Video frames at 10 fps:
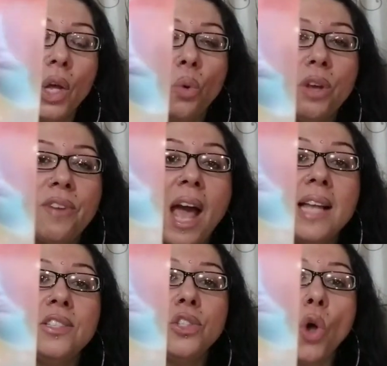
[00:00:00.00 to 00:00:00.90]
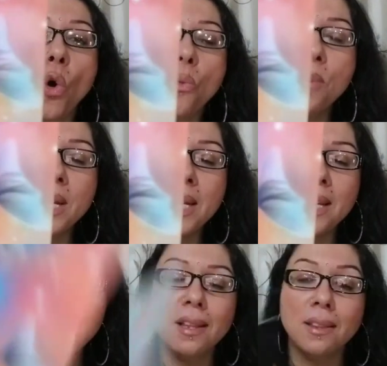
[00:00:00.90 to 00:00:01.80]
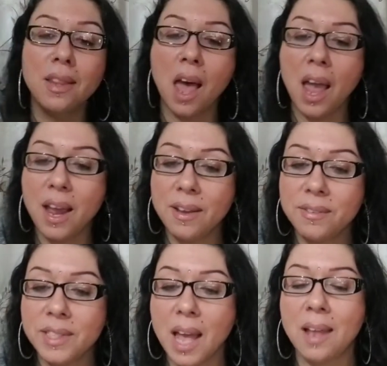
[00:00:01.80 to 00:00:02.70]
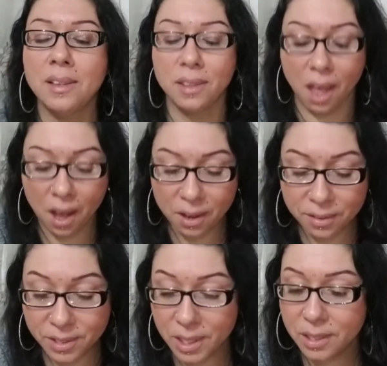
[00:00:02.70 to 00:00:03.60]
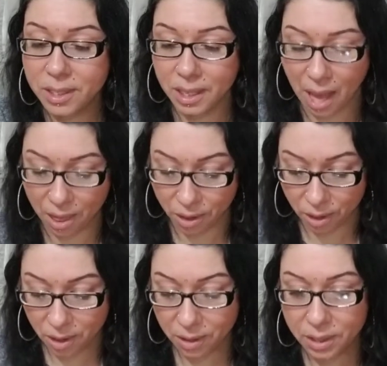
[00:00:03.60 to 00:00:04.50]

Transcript: We've had so many lives and loves together.